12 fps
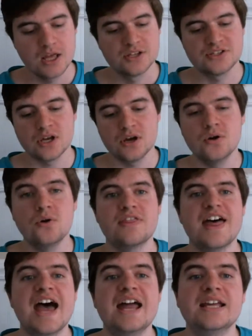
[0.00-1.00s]
So
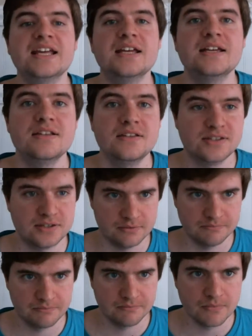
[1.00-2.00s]
that is
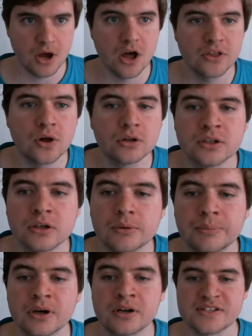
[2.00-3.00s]
all the Golden
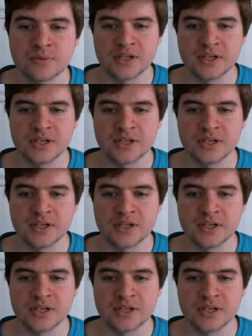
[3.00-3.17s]
Girl burns.